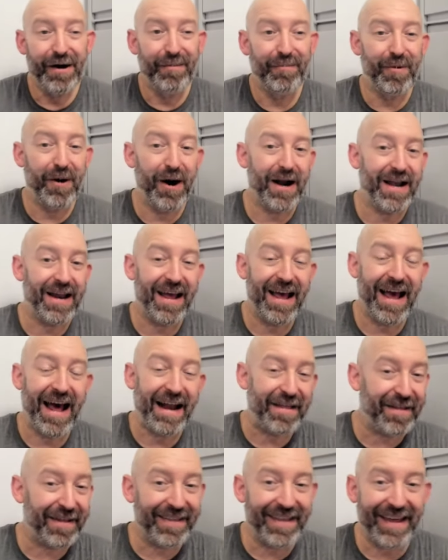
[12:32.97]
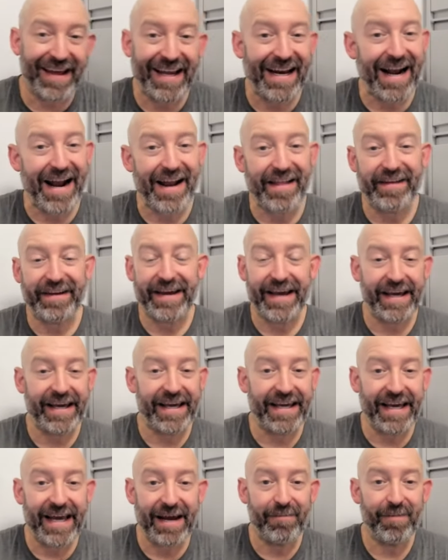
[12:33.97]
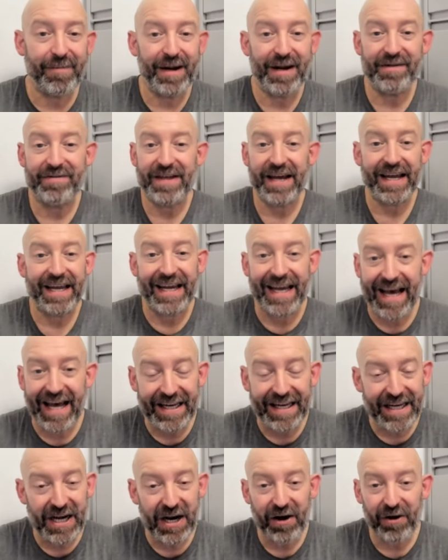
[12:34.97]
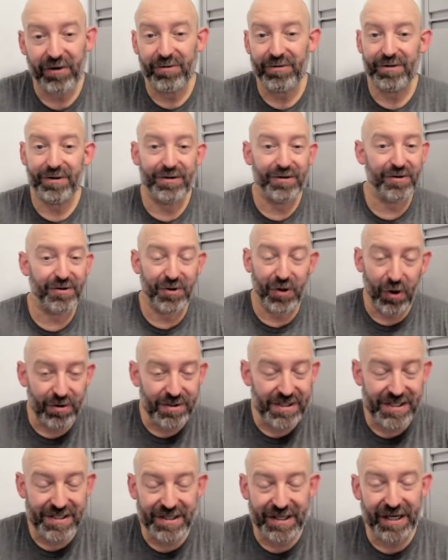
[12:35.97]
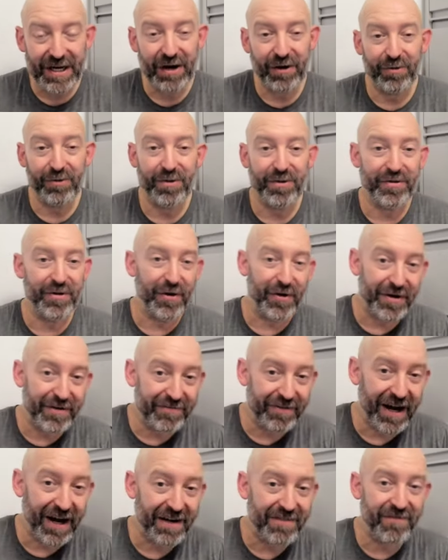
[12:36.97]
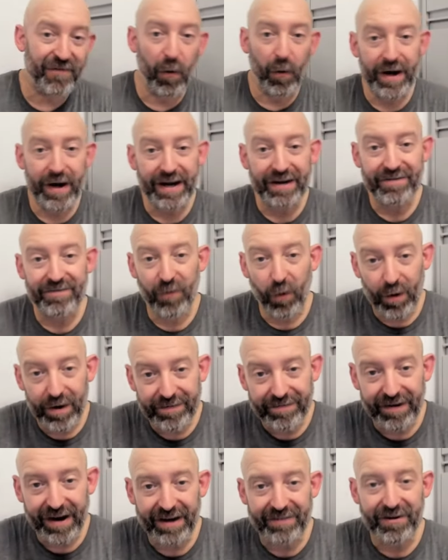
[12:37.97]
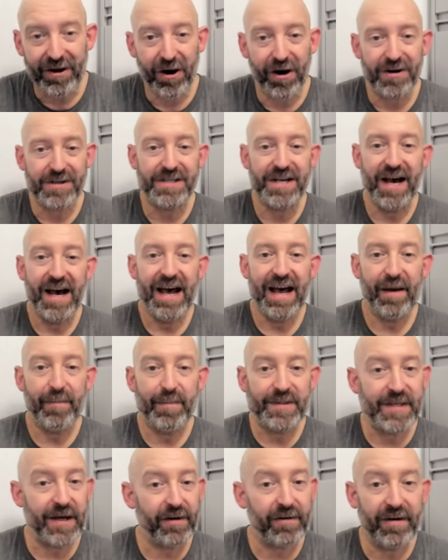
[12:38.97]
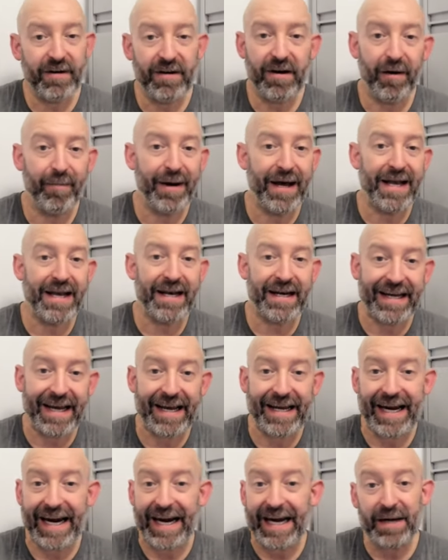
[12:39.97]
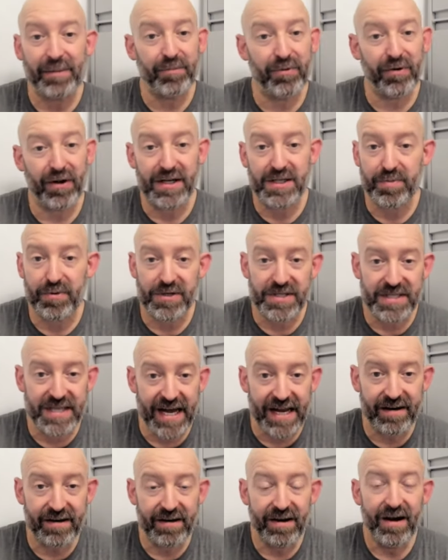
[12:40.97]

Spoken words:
But anything they get out of the kicking game, if they can get, you know, close, you know, 35, 40, 45 yards, if Patel can come in and kick 80%+